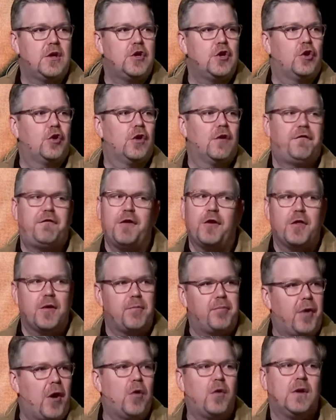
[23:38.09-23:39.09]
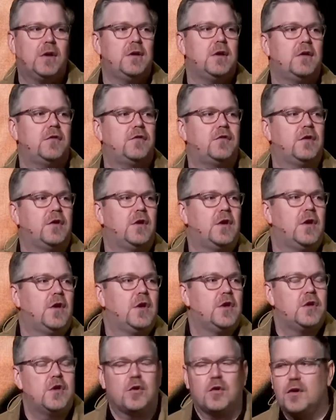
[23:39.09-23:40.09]
You're gonna feel the brokenness,
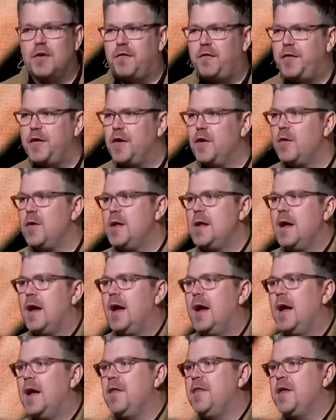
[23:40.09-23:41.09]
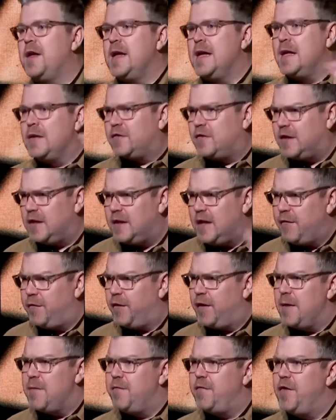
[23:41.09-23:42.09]
you're gonna feel the
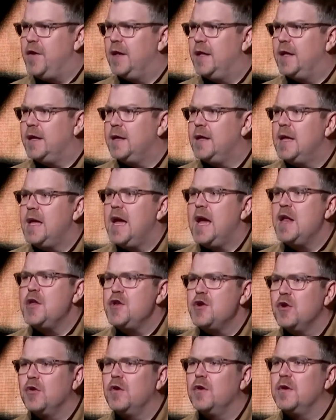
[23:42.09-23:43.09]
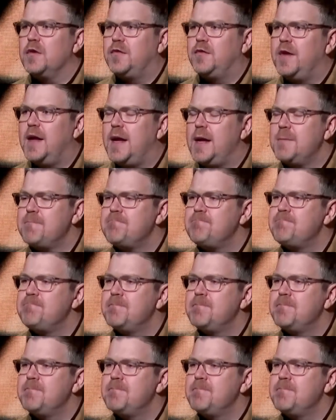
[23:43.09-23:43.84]
insignificant feeling, and you're gonna say,